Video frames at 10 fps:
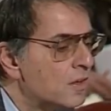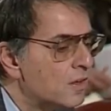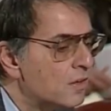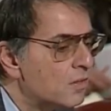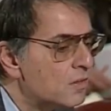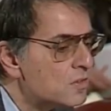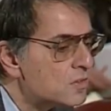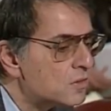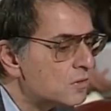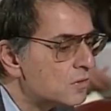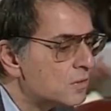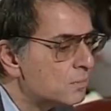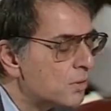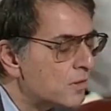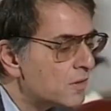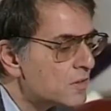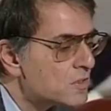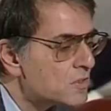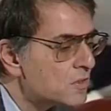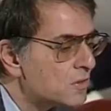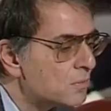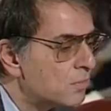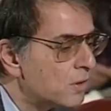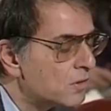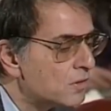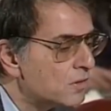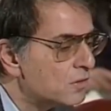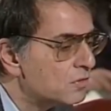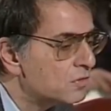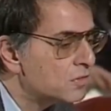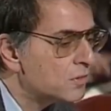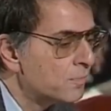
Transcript: and these are uh, products uh, partly of